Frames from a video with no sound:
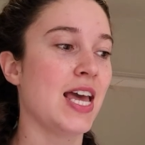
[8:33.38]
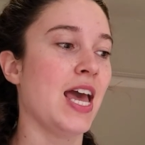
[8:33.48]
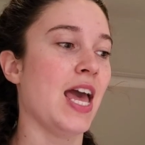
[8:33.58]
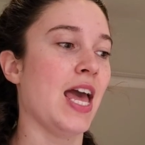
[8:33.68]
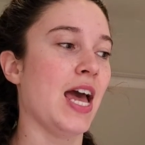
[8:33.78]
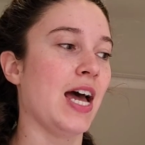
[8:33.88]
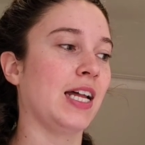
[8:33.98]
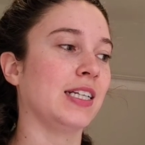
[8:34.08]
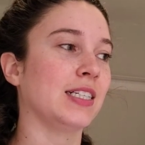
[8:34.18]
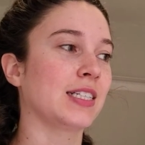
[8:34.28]

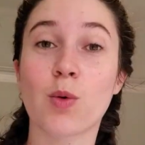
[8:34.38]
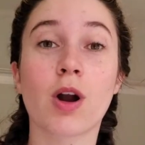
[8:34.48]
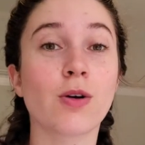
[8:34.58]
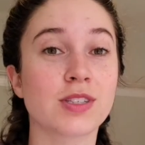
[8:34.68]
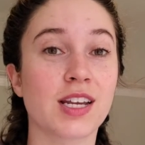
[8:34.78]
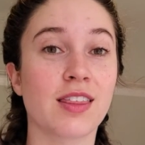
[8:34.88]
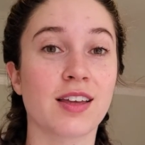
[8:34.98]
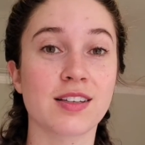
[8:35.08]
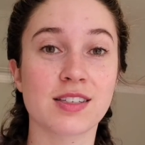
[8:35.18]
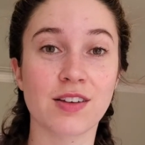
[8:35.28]
and we're hosting
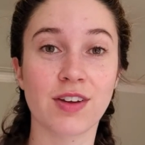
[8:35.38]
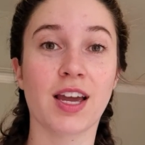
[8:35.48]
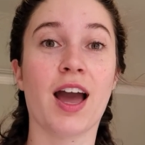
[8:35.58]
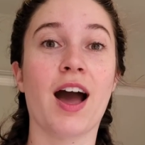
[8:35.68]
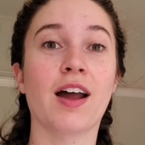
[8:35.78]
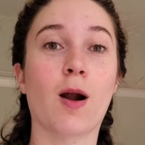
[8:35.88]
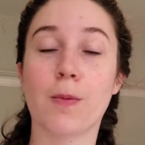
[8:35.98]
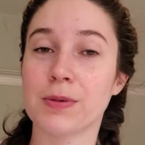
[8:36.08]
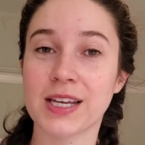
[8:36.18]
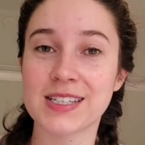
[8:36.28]
Thanksgiving at our
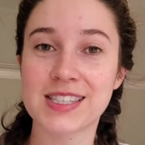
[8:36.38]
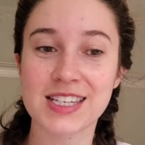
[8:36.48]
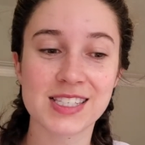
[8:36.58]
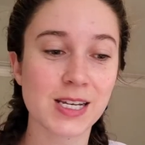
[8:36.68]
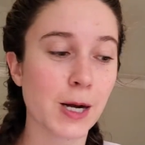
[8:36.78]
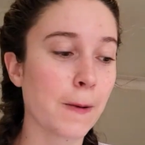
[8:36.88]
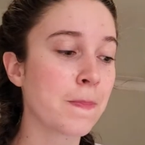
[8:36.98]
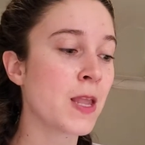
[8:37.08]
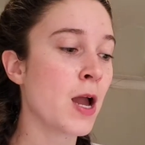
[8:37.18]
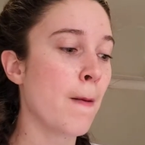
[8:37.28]
place this year,
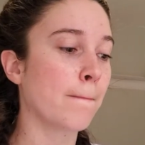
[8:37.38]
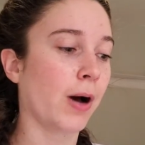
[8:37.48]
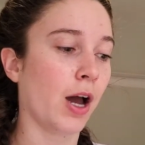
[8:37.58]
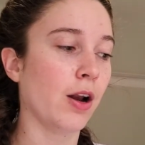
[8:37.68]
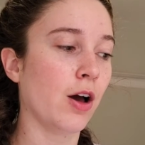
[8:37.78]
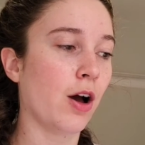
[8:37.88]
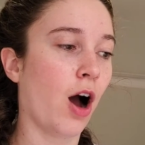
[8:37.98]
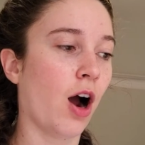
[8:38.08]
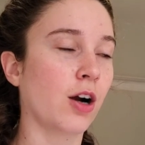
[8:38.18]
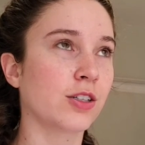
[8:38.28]
but
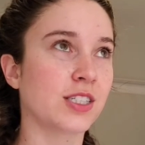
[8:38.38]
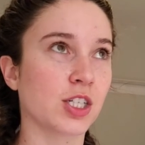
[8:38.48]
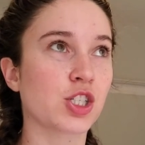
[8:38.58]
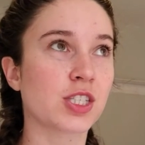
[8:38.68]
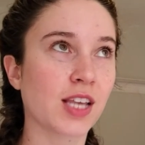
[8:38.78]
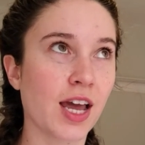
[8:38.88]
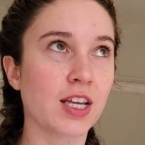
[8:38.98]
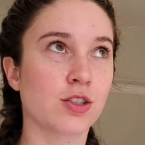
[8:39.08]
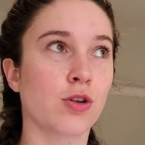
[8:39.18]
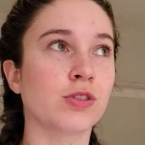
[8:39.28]
our dish set
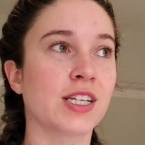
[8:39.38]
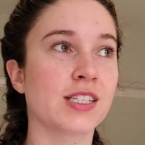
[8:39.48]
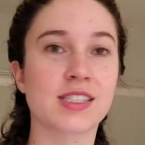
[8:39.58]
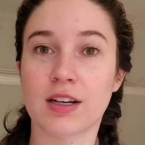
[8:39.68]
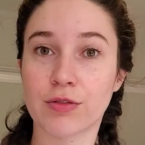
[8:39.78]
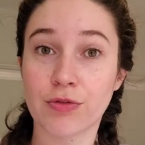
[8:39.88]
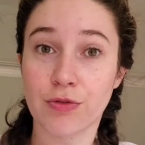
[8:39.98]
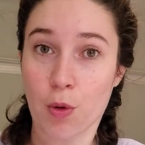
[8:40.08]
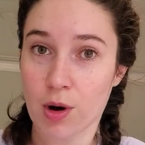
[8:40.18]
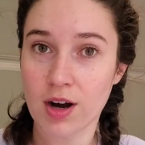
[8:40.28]
is only a set of
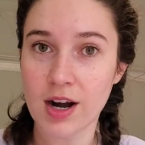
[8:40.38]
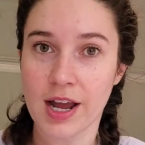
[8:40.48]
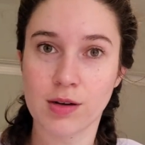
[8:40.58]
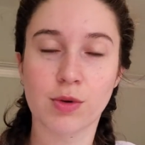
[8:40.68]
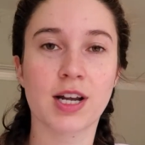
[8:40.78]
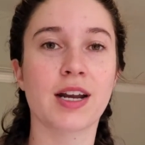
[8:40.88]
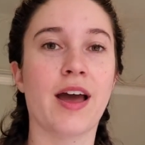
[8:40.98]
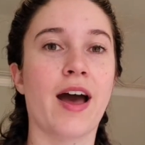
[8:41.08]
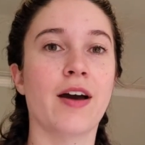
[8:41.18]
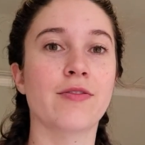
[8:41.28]
four, and we're gonna
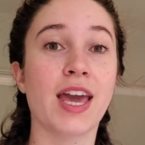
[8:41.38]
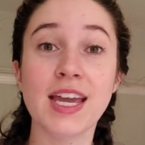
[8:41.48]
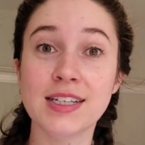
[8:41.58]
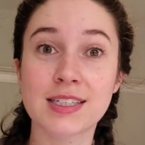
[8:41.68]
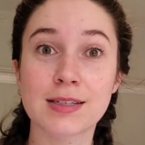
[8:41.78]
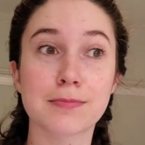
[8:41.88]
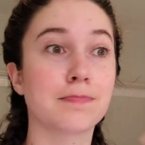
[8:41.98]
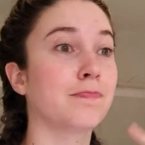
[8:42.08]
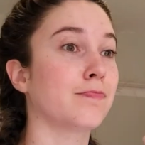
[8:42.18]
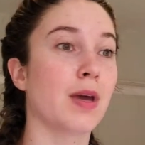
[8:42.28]
have eight,
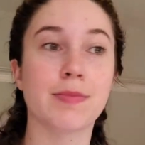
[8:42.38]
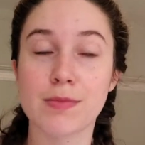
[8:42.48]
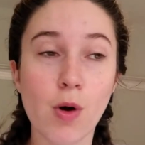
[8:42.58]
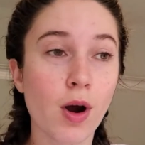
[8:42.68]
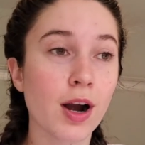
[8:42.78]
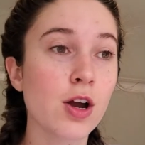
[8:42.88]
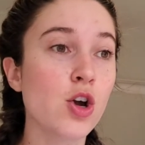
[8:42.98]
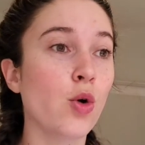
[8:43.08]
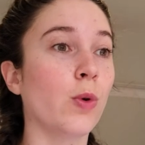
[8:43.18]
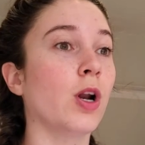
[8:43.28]
maybe more.
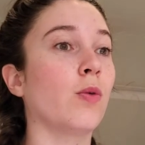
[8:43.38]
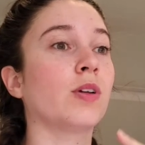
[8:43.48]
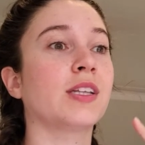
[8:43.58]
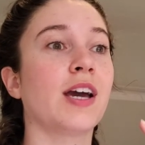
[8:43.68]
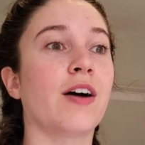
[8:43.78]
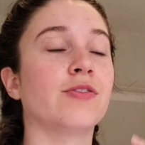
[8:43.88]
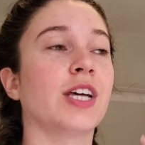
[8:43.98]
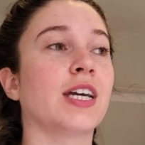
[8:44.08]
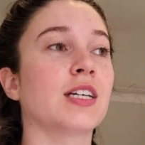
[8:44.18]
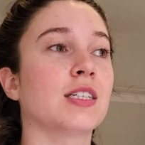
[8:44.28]
We don't really have
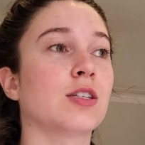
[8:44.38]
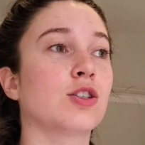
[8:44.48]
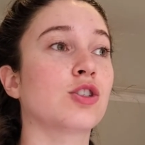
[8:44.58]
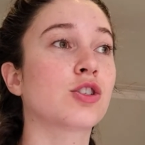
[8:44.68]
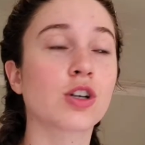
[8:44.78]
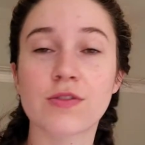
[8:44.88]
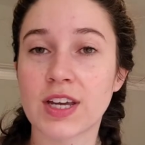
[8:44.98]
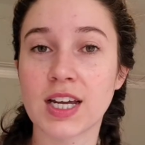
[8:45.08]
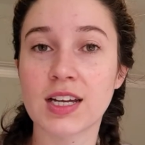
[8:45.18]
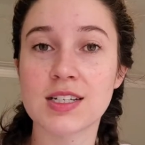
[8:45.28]
like
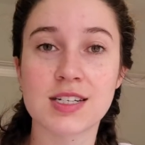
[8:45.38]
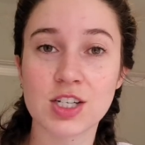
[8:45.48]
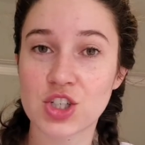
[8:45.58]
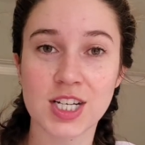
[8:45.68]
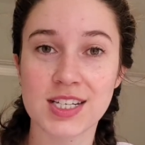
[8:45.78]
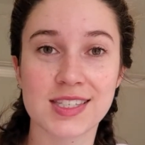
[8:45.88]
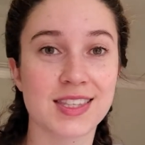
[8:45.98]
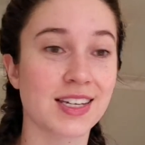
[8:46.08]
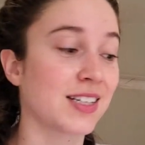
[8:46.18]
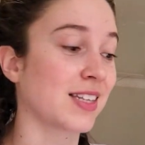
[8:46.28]
serving dishes
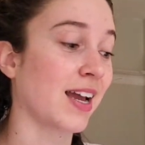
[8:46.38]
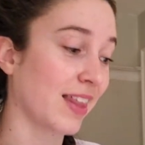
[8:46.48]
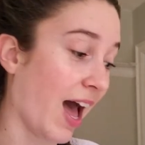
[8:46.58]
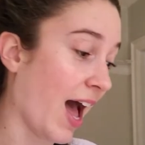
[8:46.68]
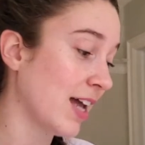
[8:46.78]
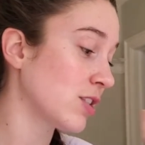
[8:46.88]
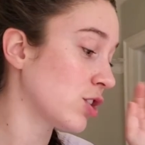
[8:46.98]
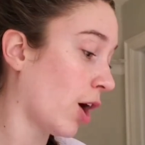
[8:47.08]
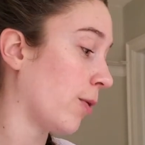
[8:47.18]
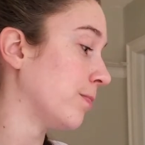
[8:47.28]
and things like that.
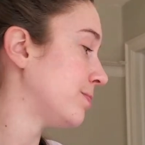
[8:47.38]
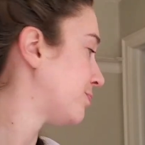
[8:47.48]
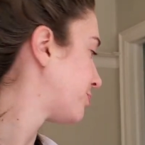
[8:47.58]
So